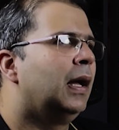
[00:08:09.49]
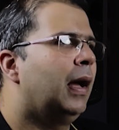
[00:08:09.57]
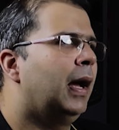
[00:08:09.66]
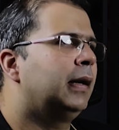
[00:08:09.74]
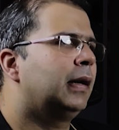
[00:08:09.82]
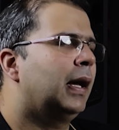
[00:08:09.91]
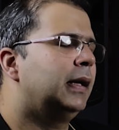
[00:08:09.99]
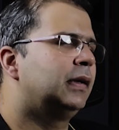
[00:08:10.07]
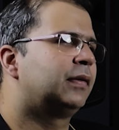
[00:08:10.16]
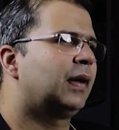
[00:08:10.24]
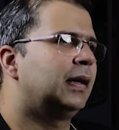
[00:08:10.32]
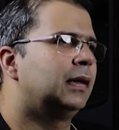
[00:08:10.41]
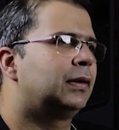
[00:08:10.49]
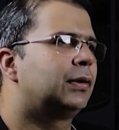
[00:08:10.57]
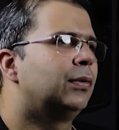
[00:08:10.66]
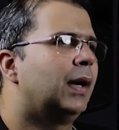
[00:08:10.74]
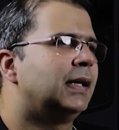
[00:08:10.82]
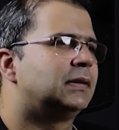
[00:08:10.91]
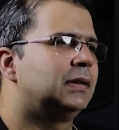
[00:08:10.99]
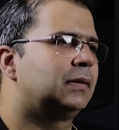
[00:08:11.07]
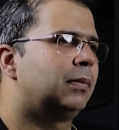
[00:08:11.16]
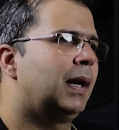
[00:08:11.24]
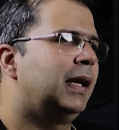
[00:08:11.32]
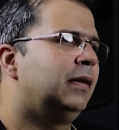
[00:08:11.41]
and I decided to exit
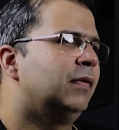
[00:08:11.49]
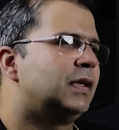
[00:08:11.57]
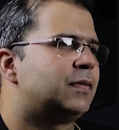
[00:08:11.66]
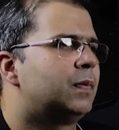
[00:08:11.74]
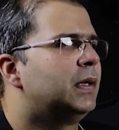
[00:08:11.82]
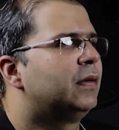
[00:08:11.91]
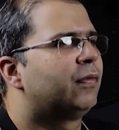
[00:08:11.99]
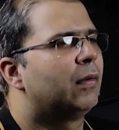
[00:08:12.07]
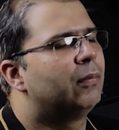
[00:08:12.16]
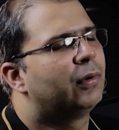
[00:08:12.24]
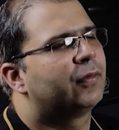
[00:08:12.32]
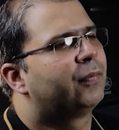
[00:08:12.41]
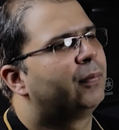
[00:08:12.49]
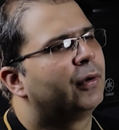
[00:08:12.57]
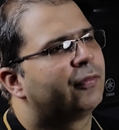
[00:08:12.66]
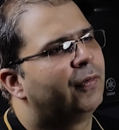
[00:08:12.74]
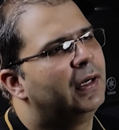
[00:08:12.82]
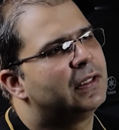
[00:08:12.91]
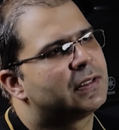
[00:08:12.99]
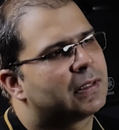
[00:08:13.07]
my investment from Brookfields